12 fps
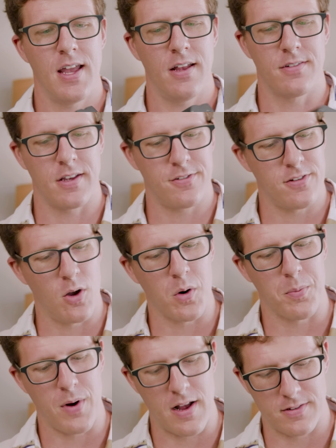is a slower
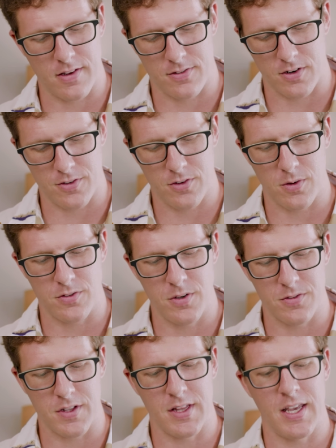processor. So it's
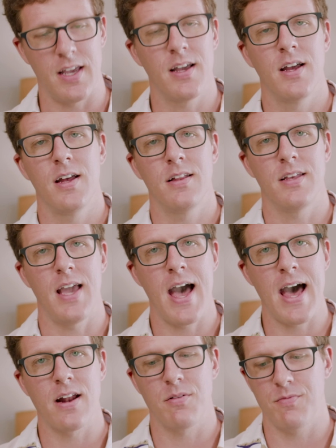using the
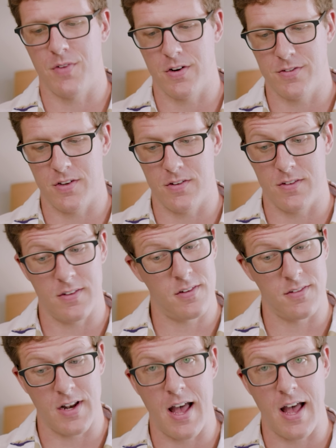Atom versus this is an